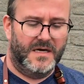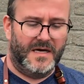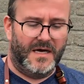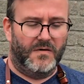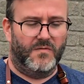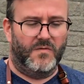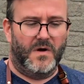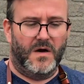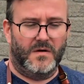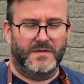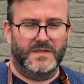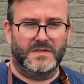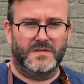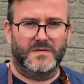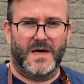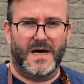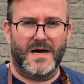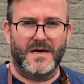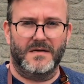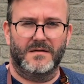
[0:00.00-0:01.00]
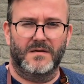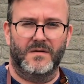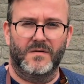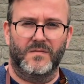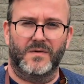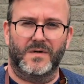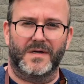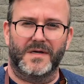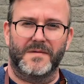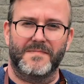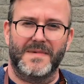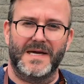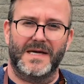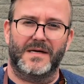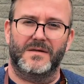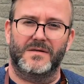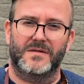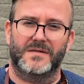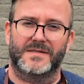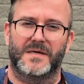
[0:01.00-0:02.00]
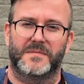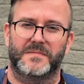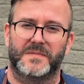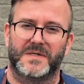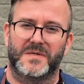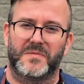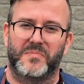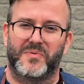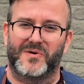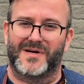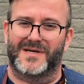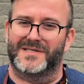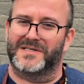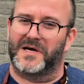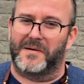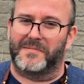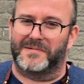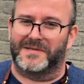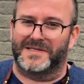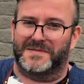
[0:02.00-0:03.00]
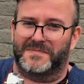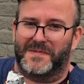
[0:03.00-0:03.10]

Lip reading: And while we do that, we're going to make a little something to put on top of these